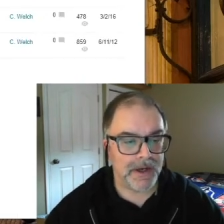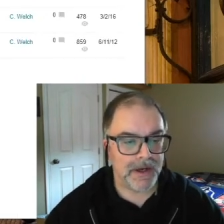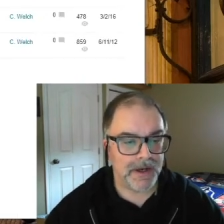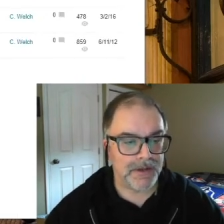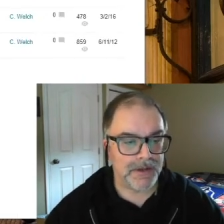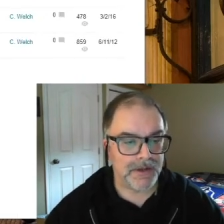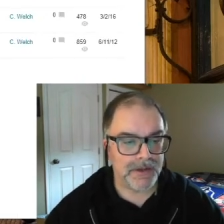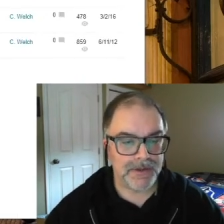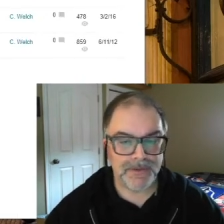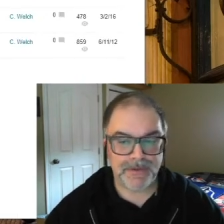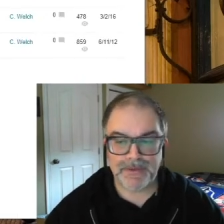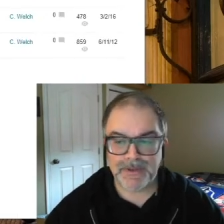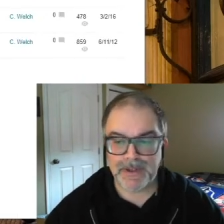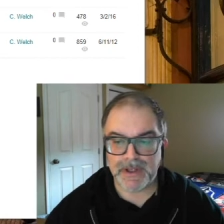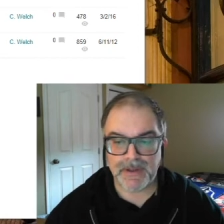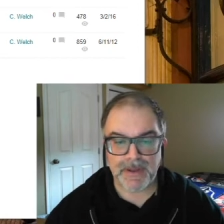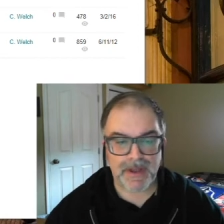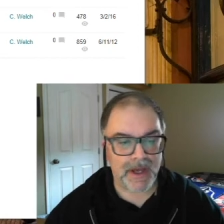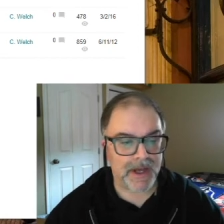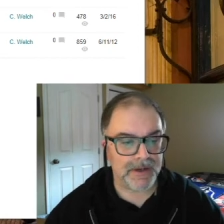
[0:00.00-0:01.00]
you can
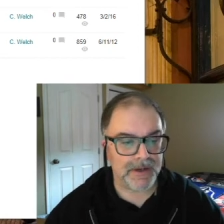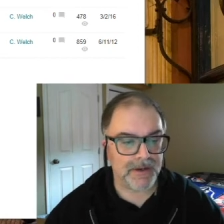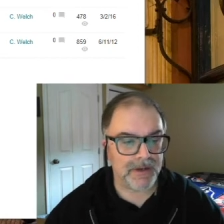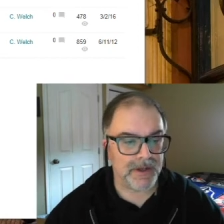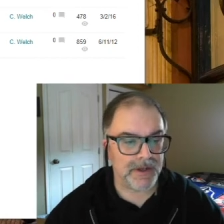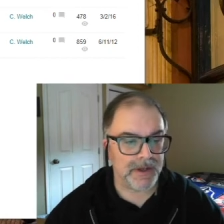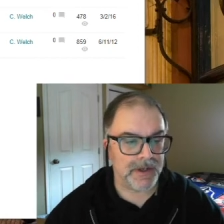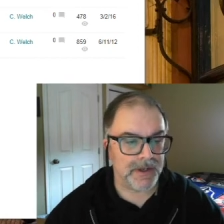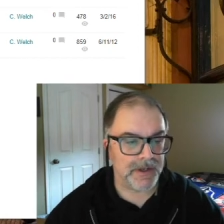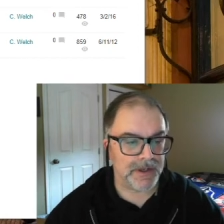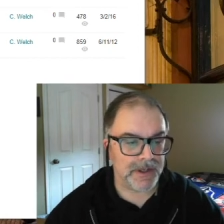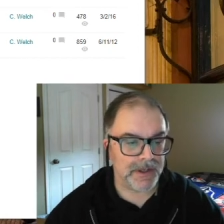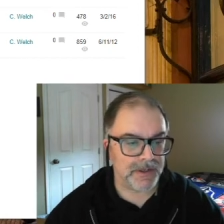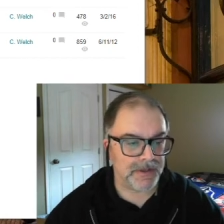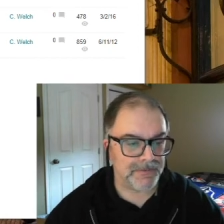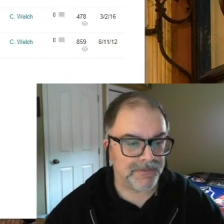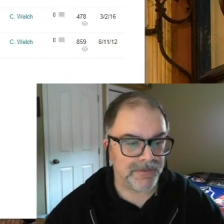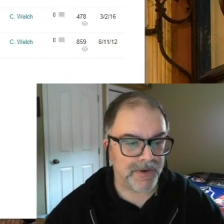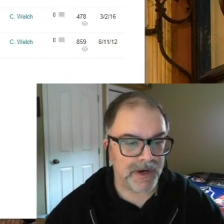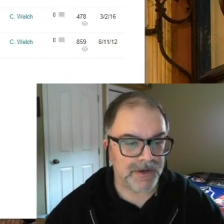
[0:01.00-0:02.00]
see that it
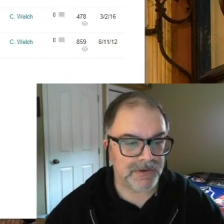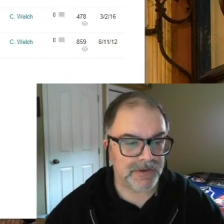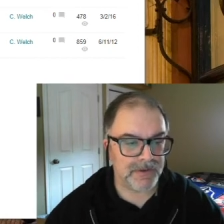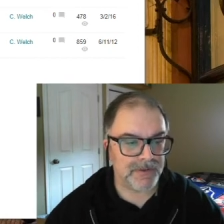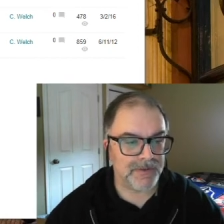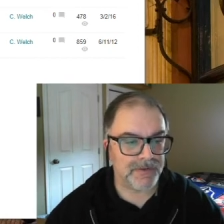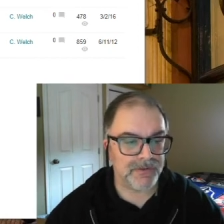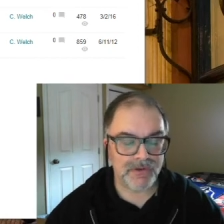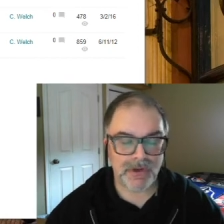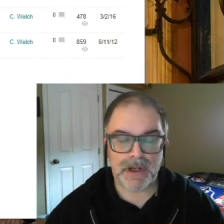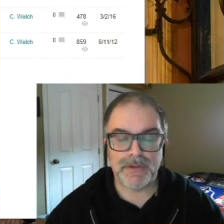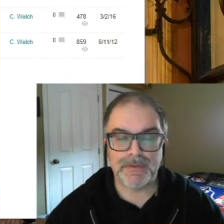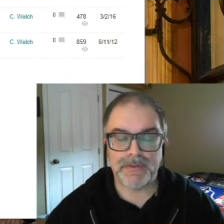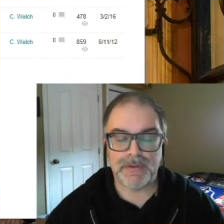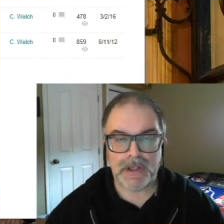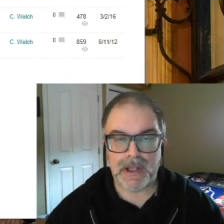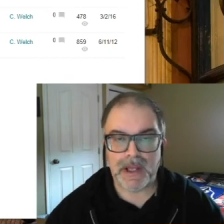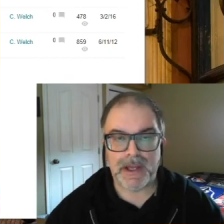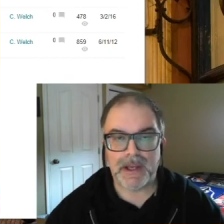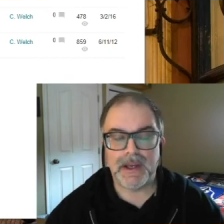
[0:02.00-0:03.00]
functions
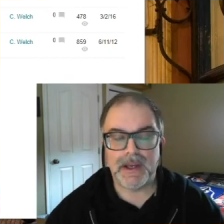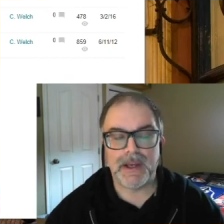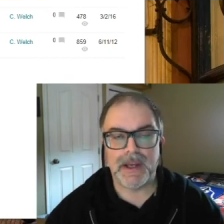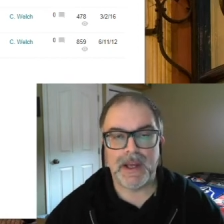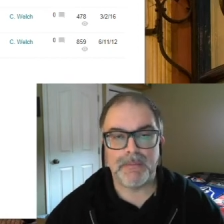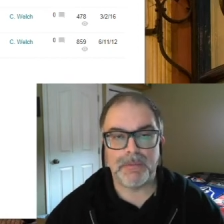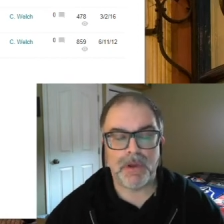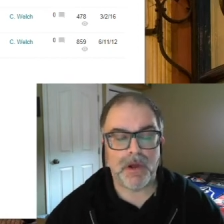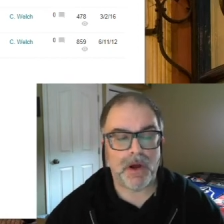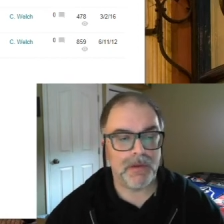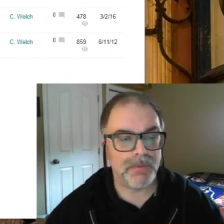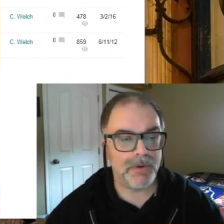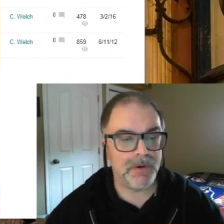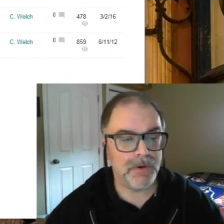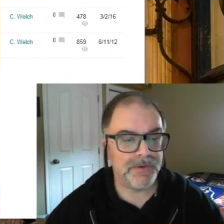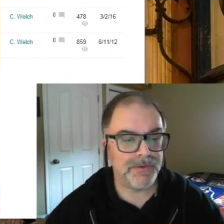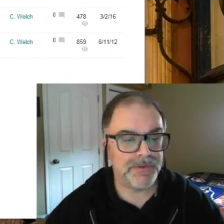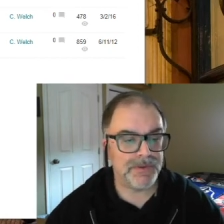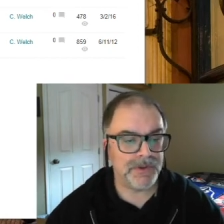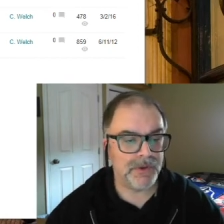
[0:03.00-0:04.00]
just like a blog
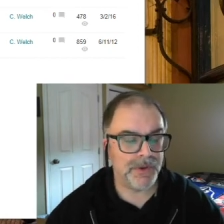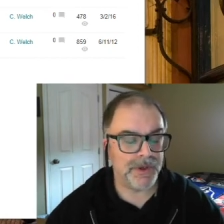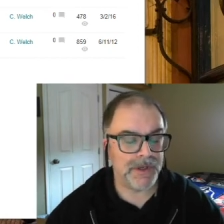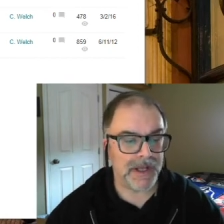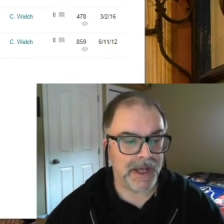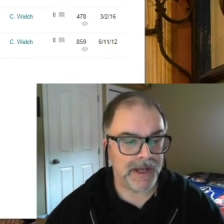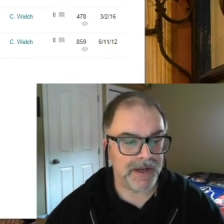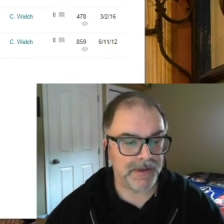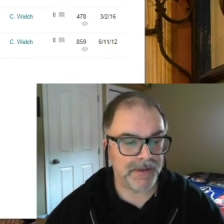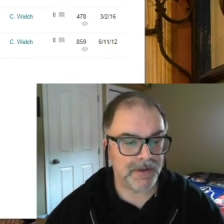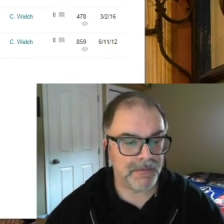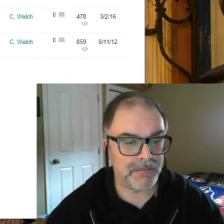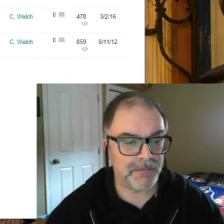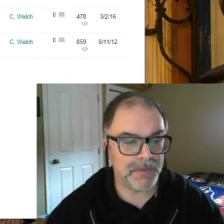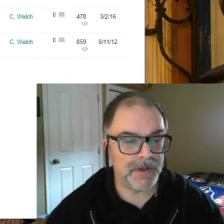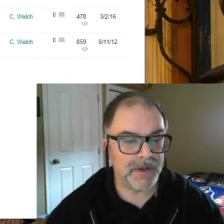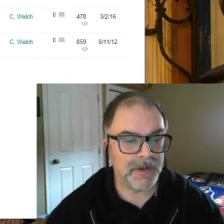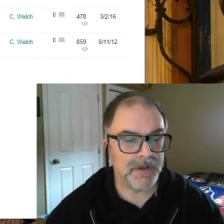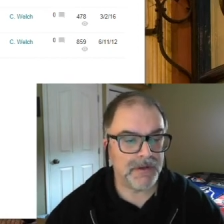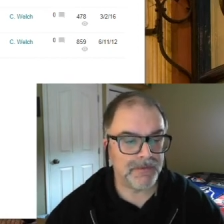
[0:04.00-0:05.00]
post. You can edit them,
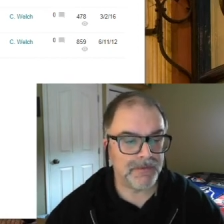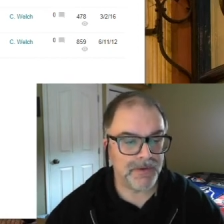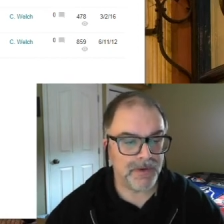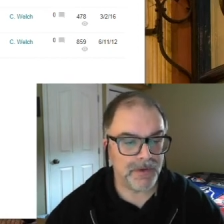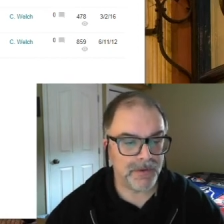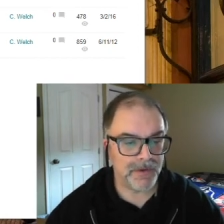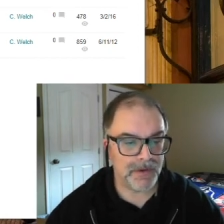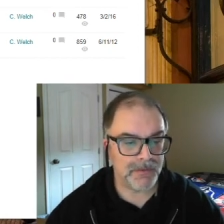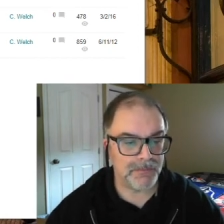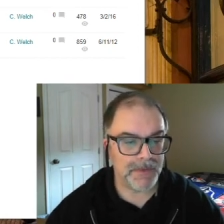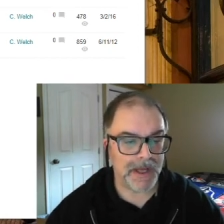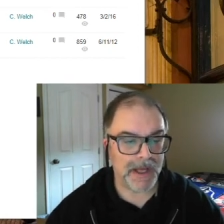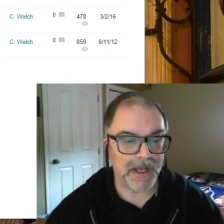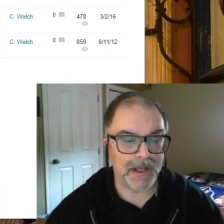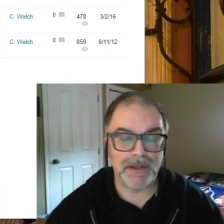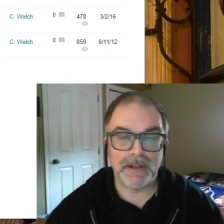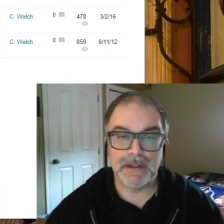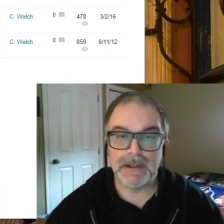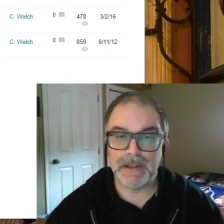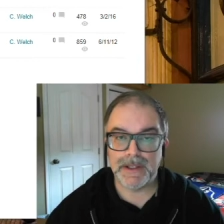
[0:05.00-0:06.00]
view them,
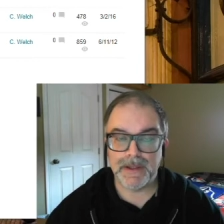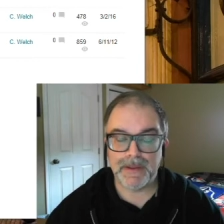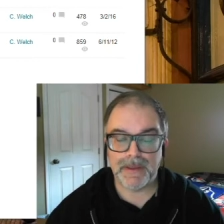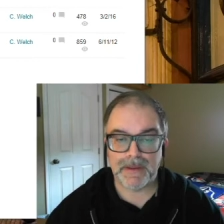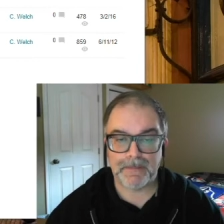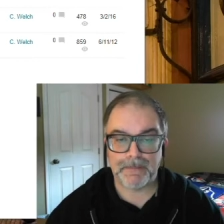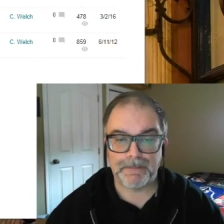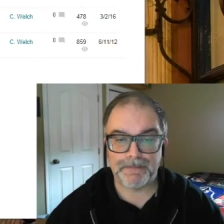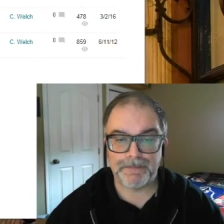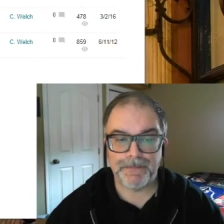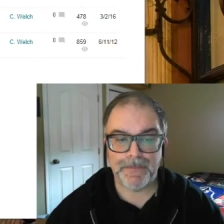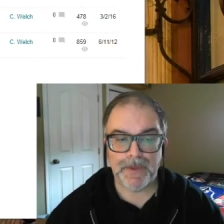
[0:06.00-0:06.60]
and delete them.